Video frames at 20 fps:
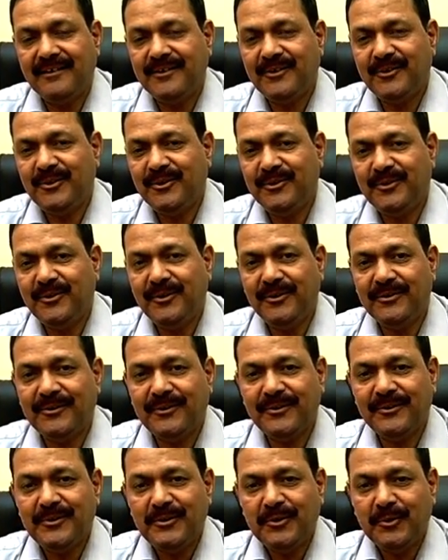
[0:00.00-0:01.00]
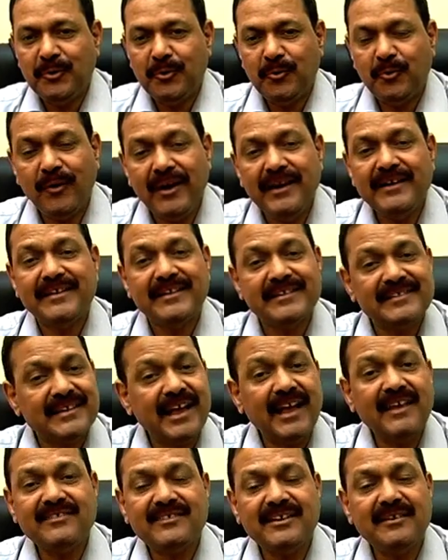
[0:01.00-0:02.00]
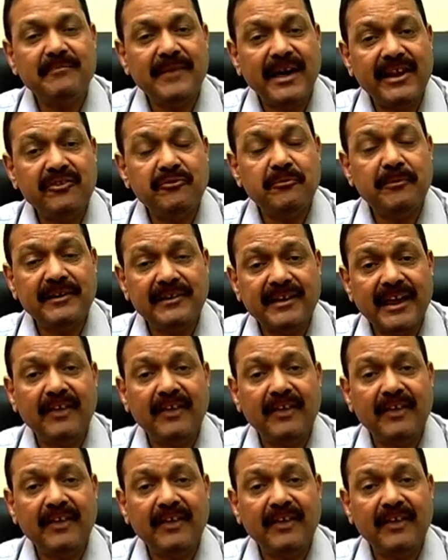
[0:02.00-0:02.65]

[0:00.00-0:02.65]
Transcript: Do you know why disaster management